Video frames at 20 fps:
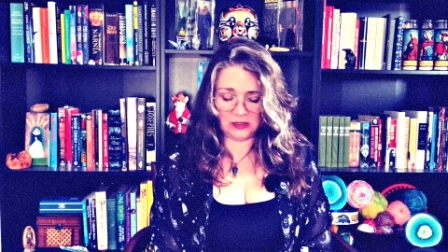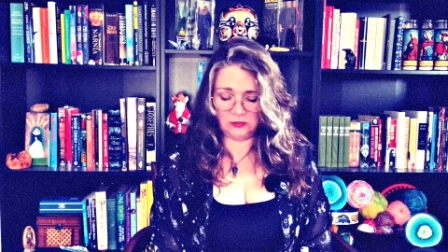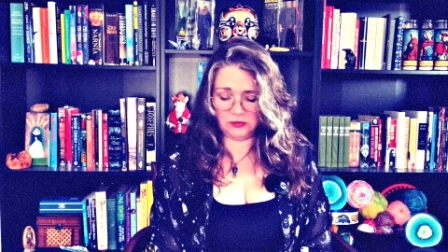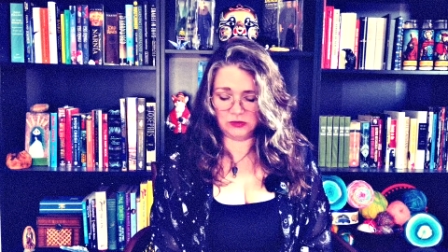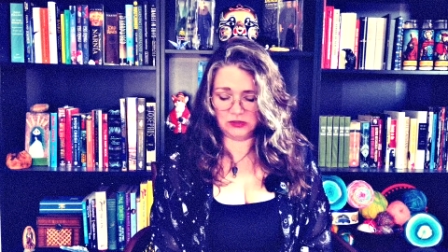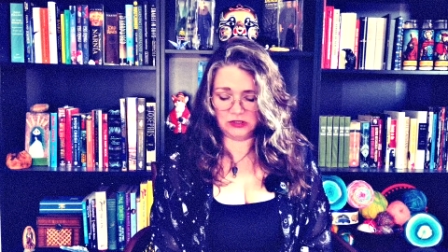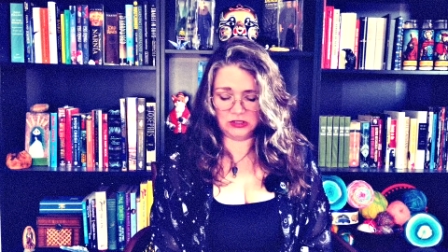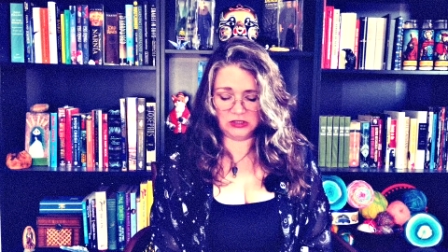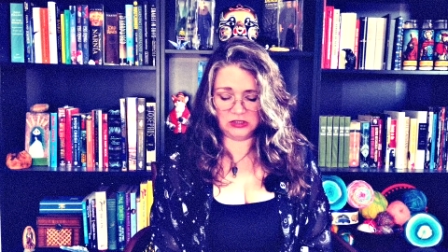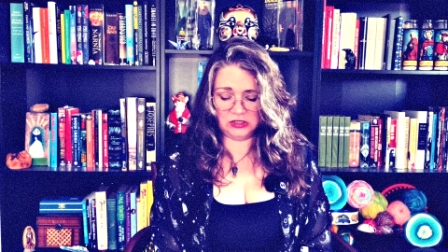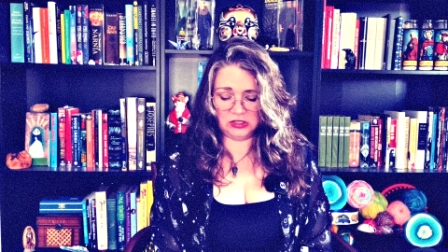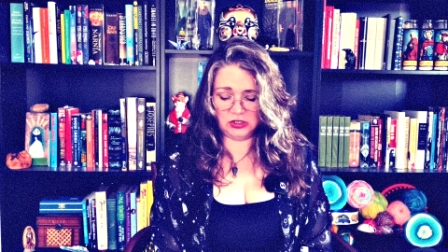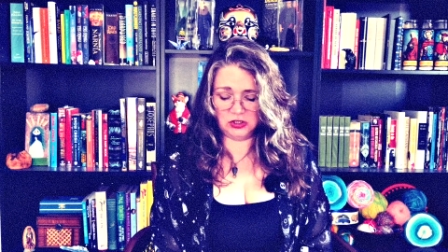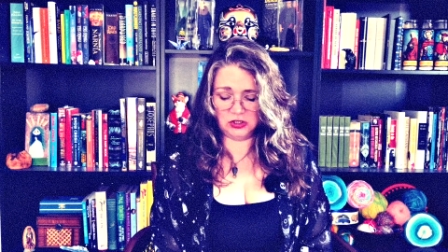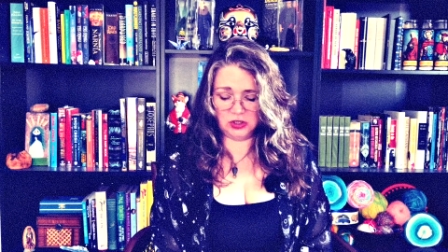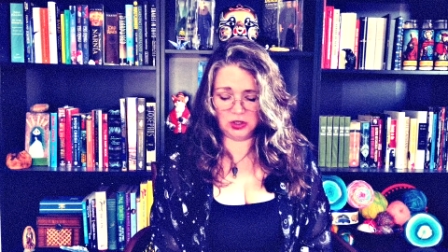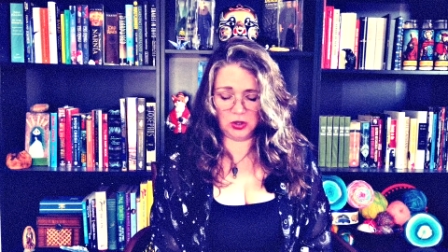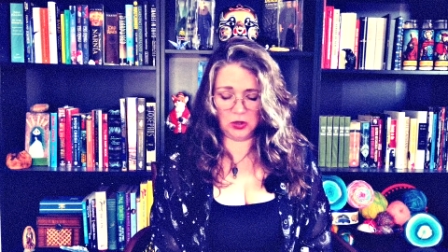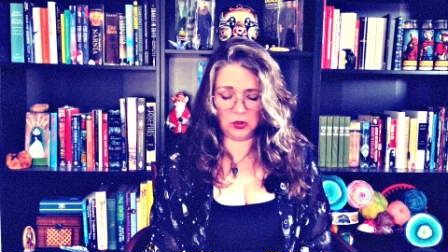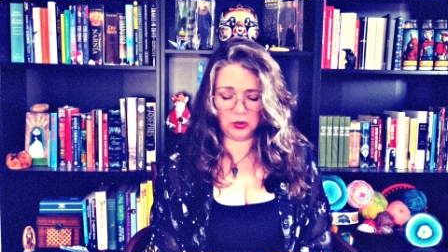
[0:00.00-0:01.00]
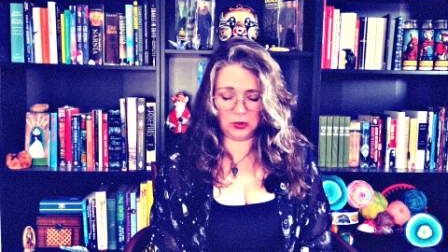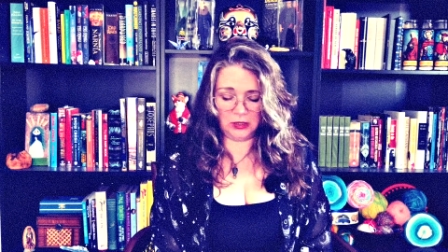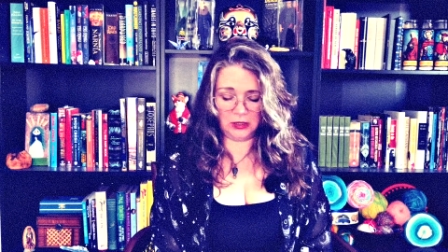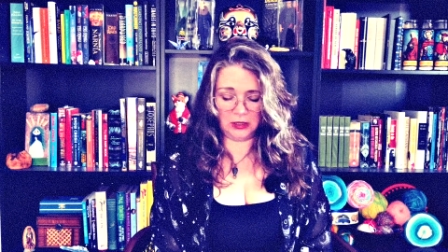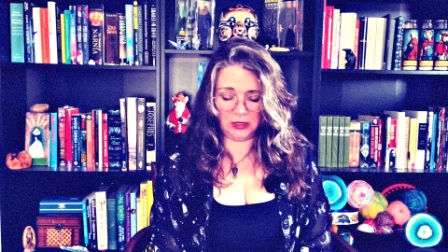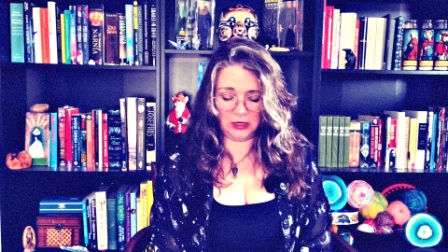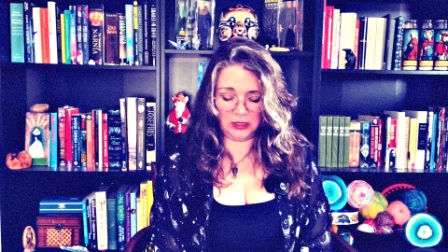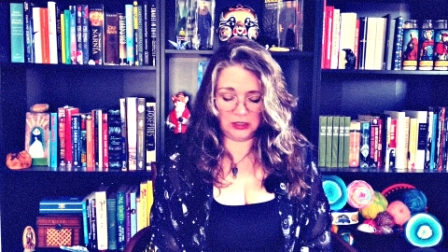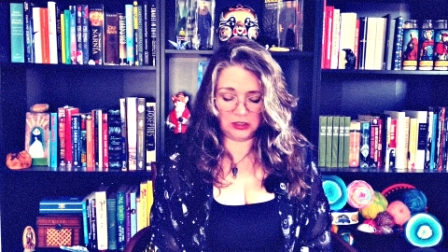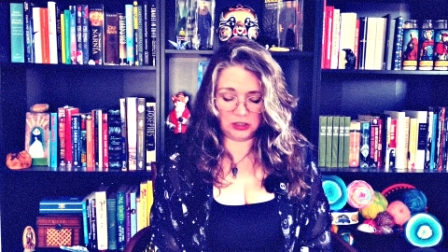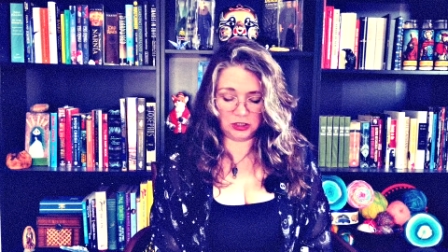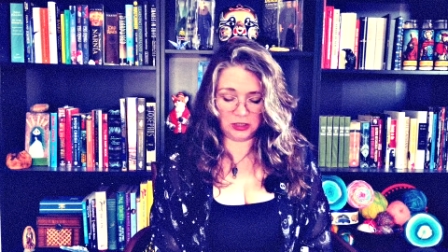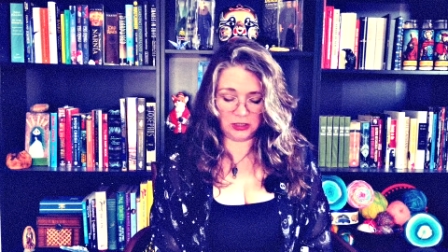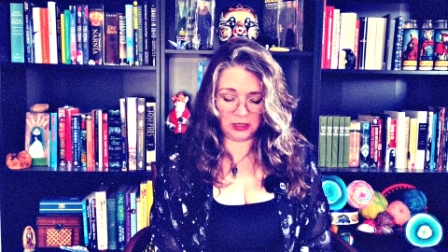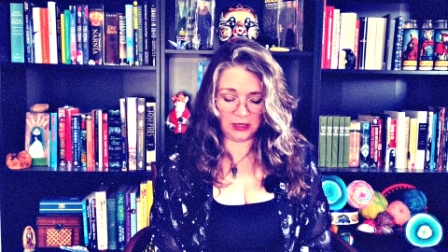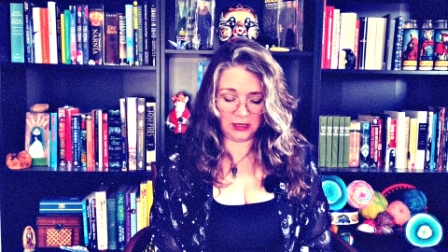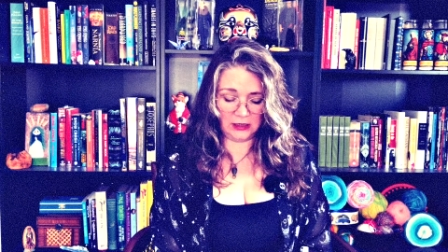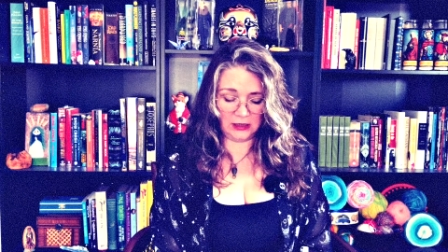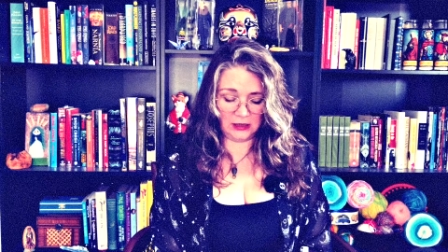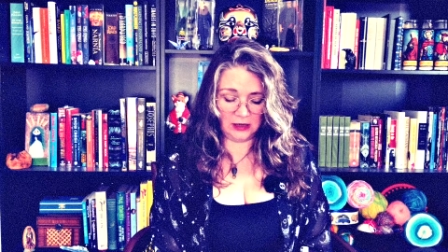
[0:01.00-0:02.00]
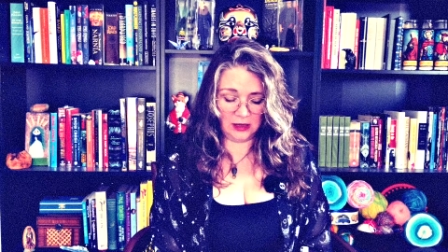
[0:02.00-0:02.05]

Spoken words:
it was just a joke and that I should lighten